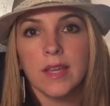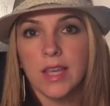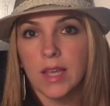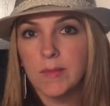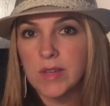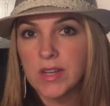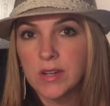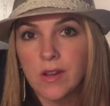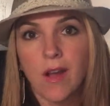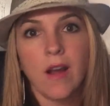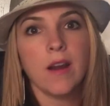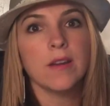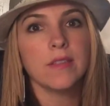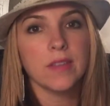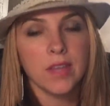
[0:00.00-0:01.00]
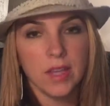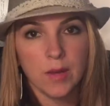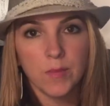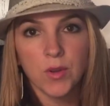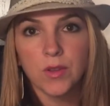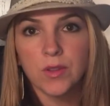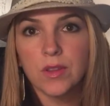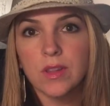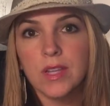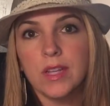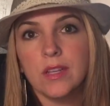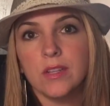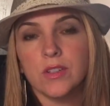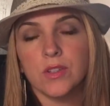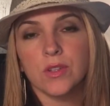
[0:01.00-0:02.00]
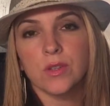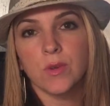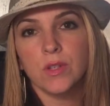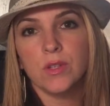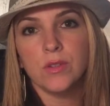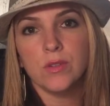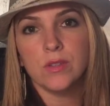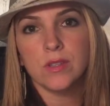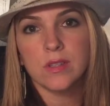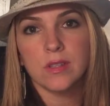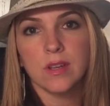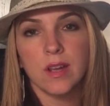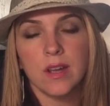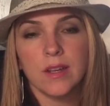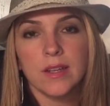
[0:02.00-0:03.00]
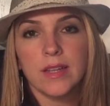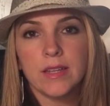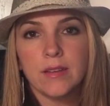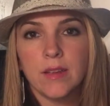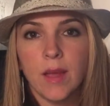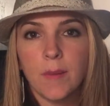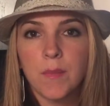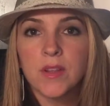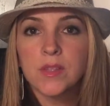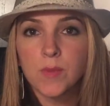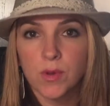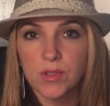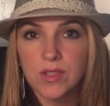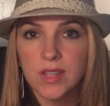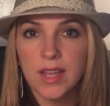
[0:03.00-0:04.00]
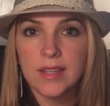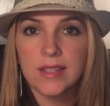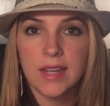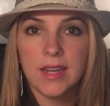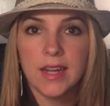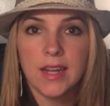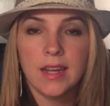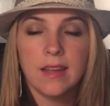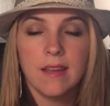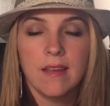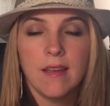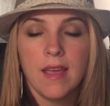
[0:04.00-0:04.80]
Kim and Garth. Kim, you're the lead because you're the one who's inputs most of that data.